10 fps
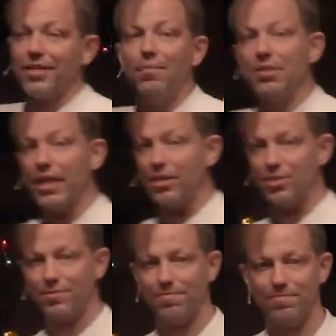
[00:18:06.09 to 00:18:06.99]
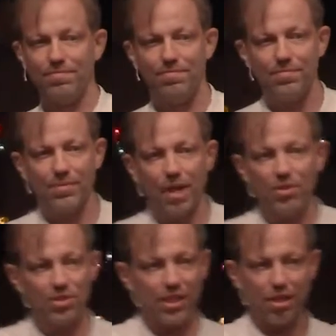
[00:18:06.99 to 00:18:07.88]
"Come and taste. Come
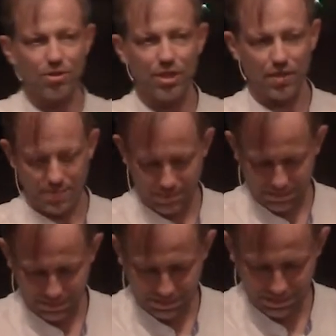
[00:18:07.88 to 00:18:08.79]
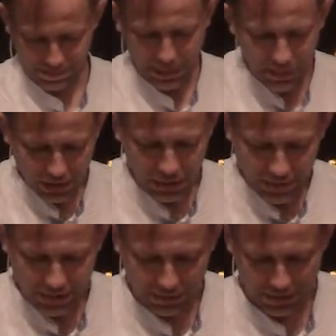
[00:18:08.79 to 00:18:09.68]
and see yourself. Come
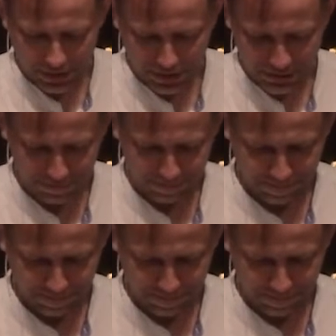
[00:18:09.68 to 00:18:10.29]
and experience."